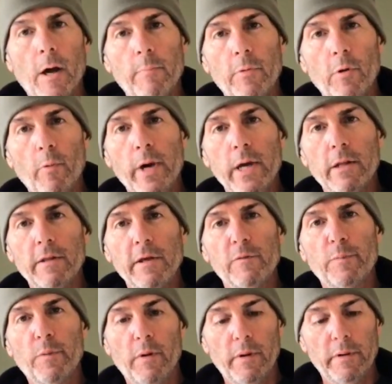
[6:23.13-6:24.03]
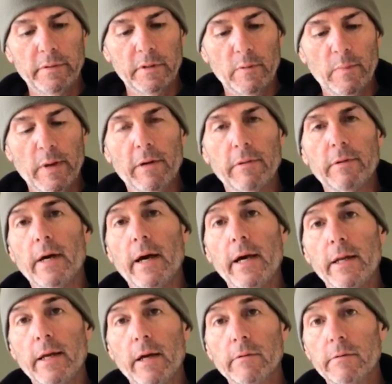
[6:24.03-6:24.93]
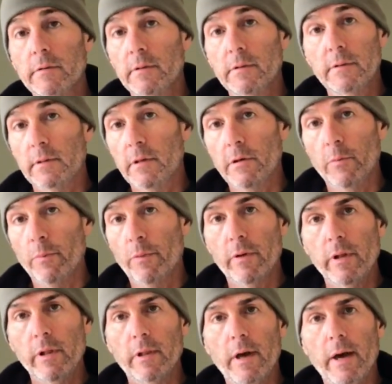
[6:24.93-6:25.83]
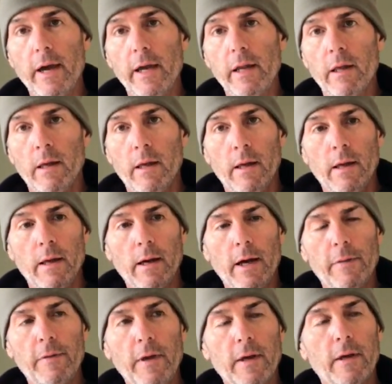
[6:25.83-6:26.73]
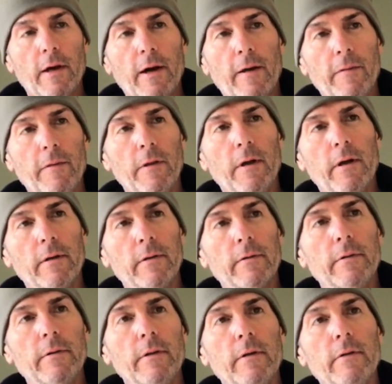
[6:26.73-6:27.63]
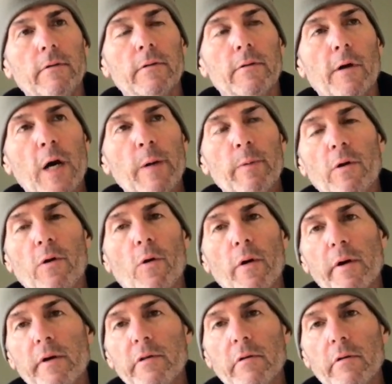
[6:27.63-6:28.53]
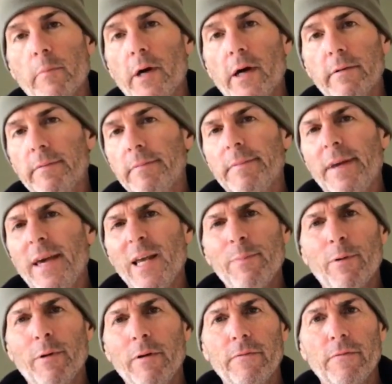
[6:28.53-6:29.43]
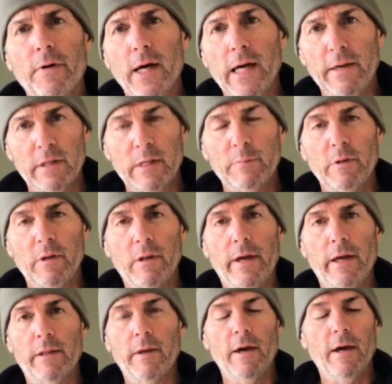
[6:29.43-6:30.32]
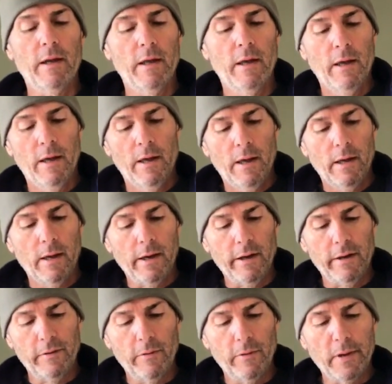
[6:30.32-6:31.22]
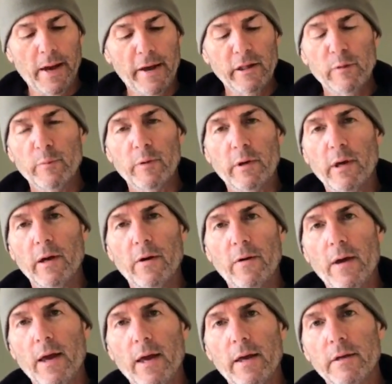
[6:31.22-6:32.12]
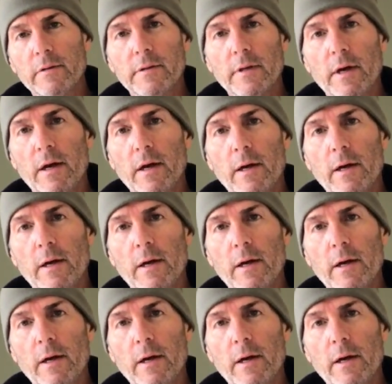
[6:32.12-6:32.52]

The weight of these poles is about 9 ounces, so pretty light. I think the just carbon corks are about 8.5, something like that. And Gossamer Gear has